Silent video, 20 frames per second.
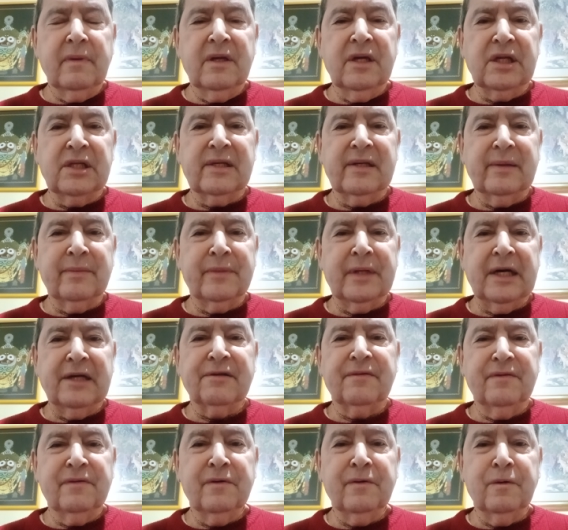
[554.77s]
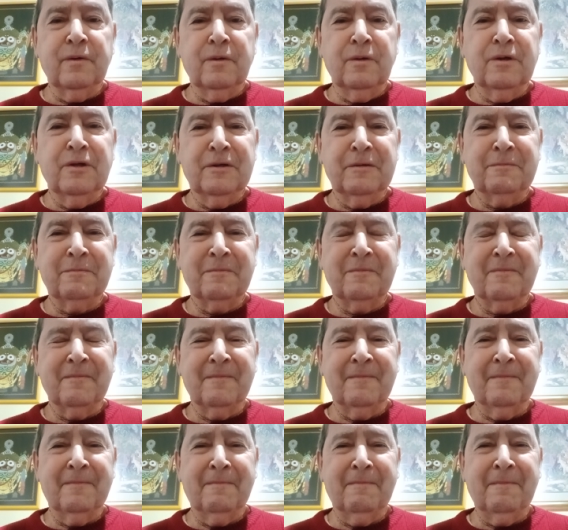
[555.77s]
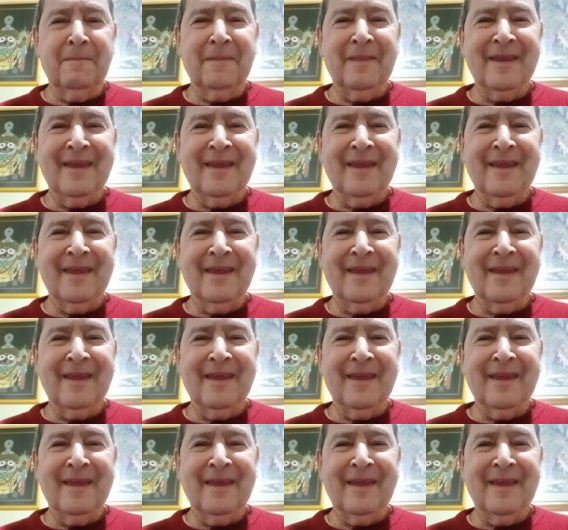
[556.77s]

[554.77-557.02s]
get some nice food, hmm,